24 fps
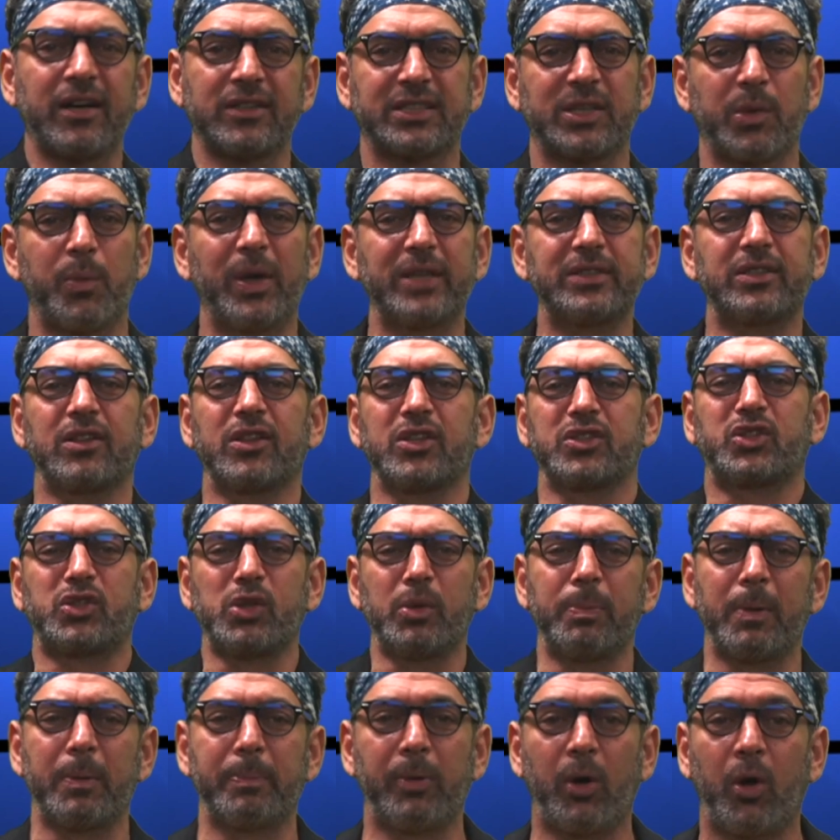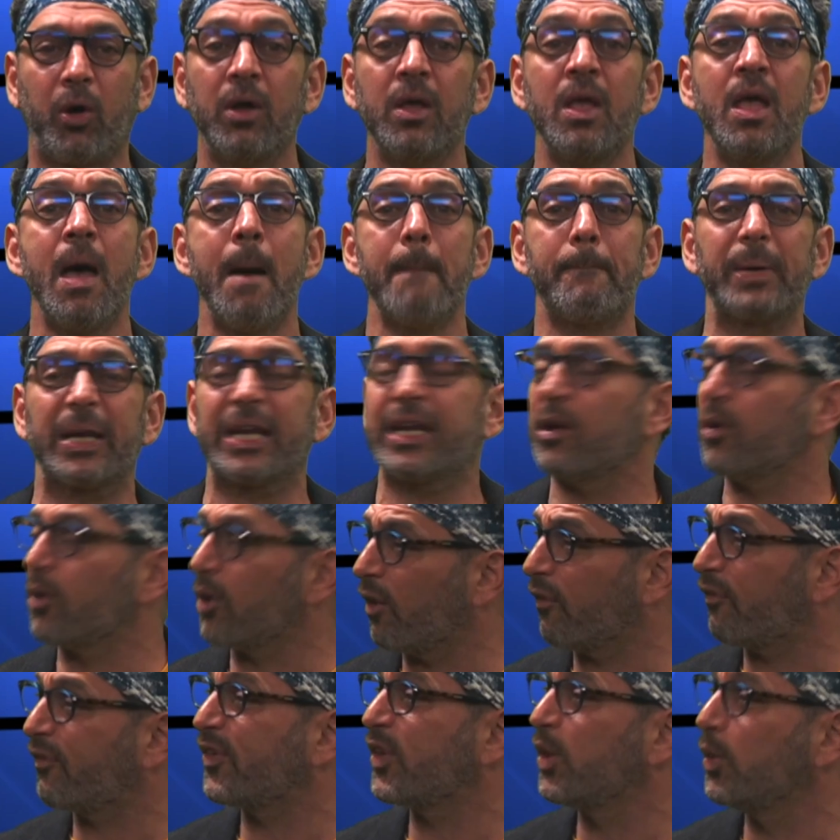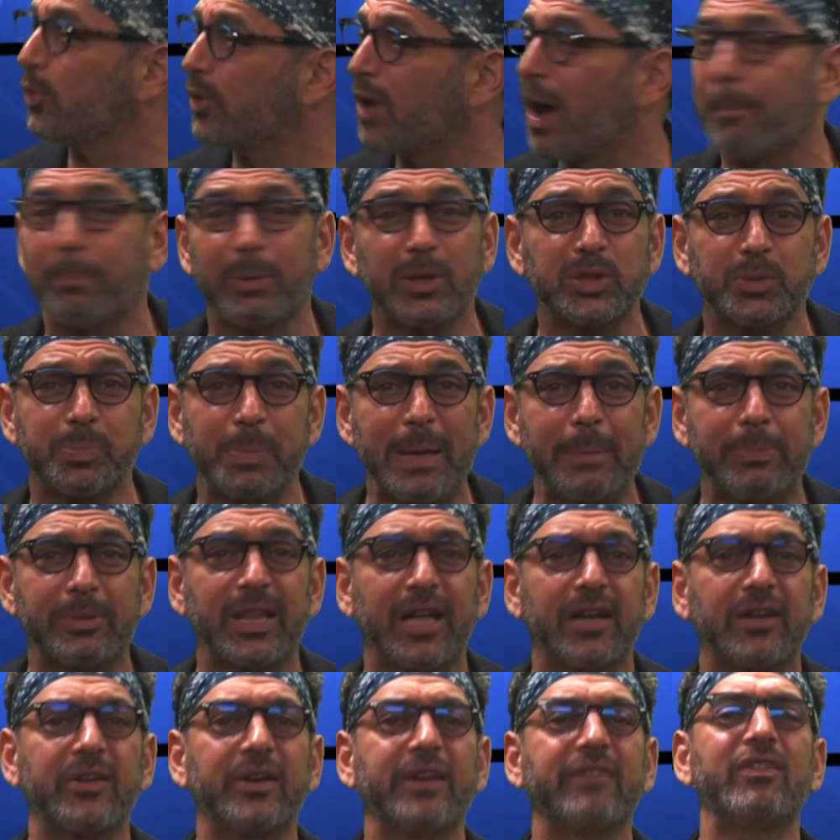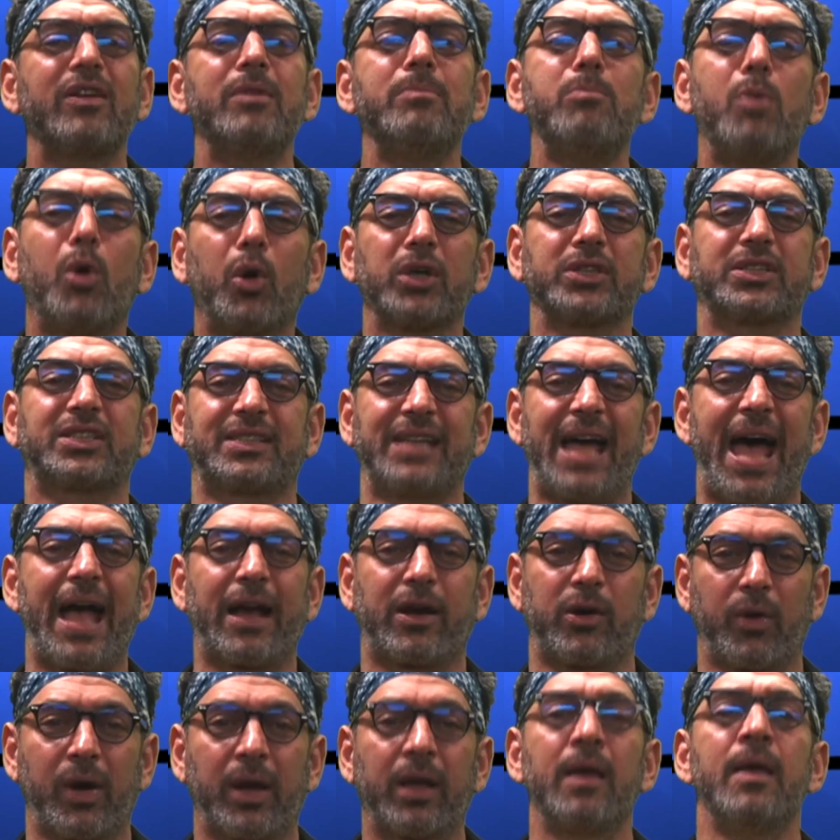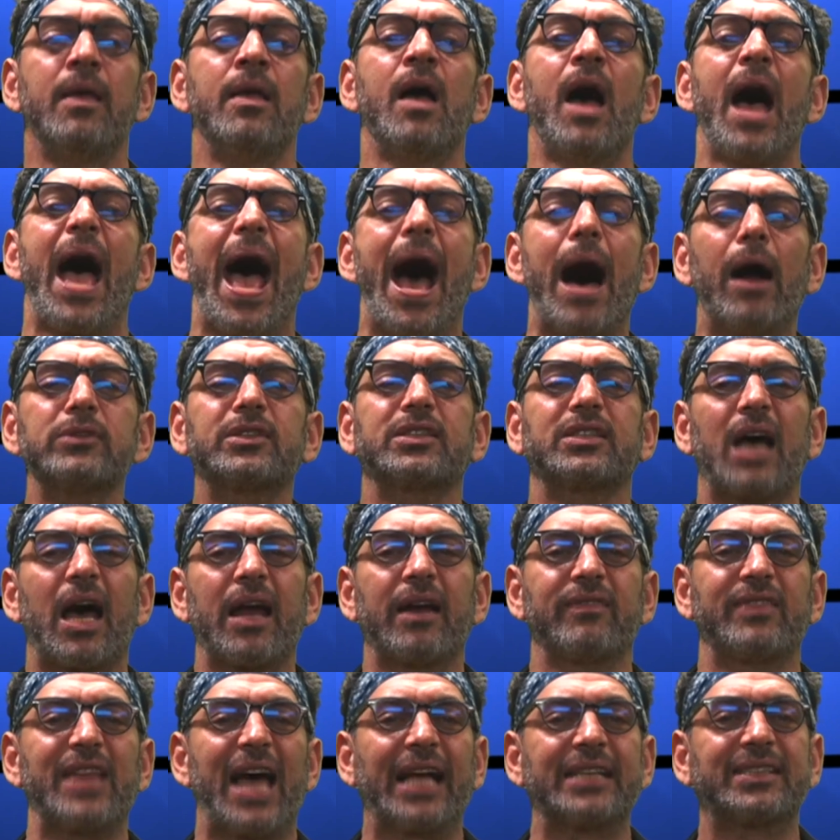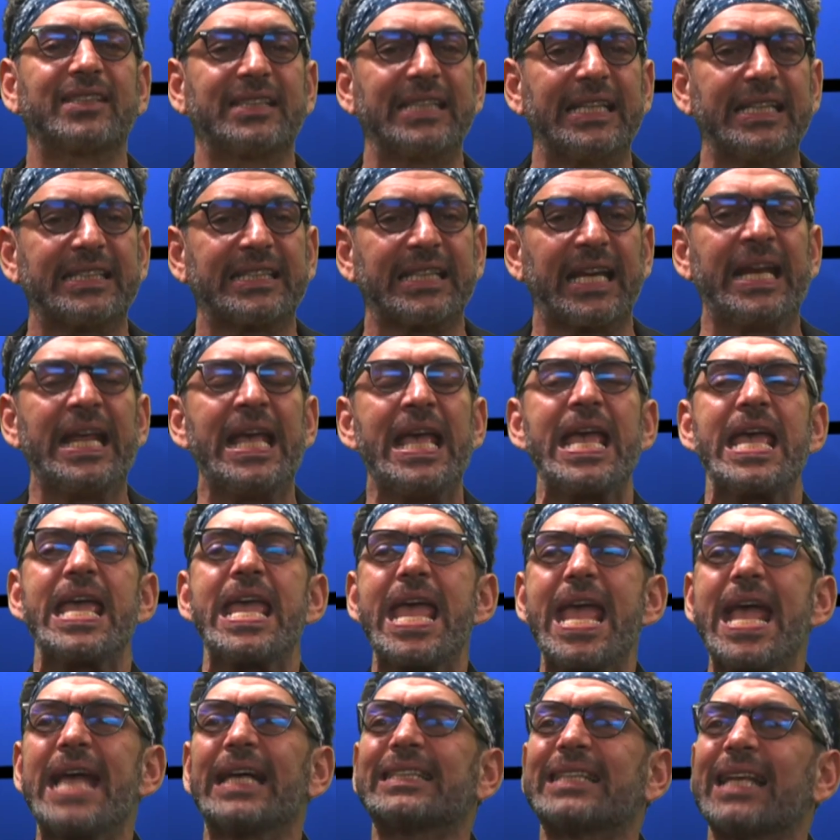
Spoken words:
and went to the Super Bowl. But here are a few numbers, people, that are even more staggering. Outside of that season, he is an